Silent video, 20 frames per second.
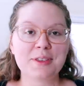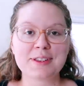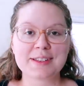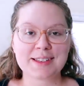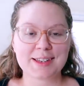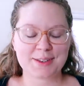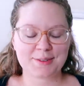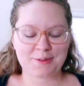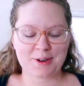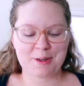this
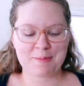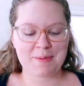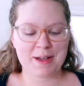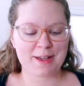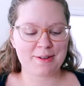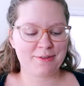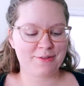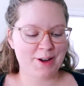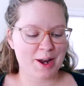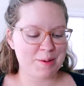is from
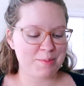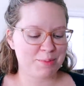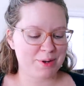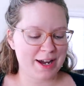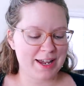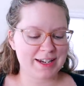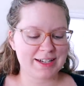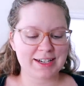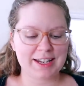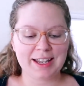my friend
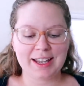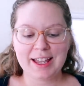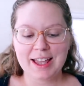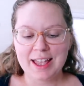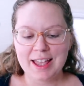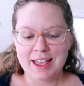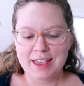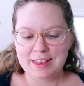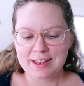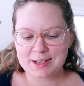Brandy.
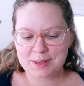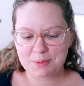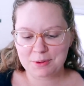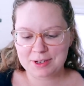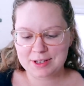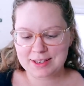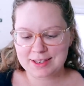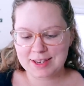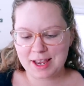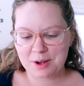This
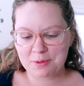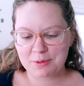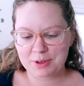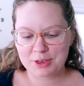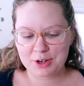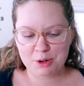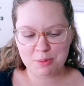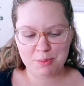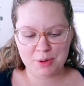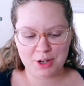one's send
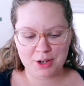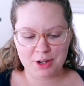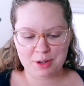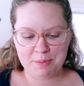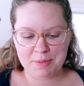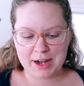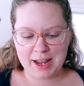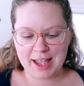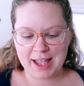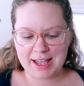with your
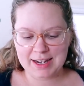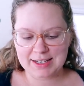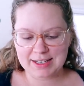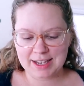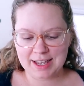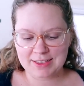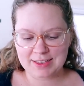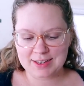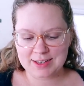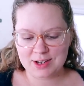book, but I had to
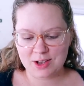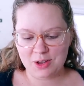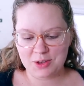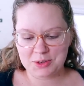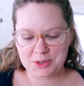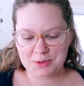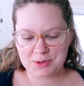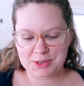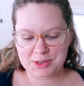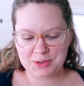get this
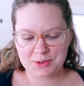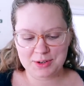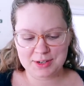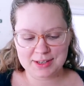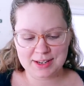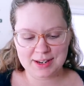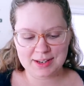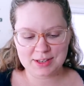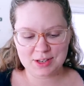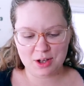also as soon
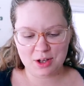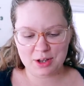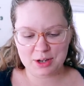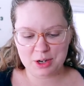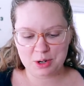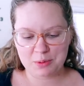as I saw it.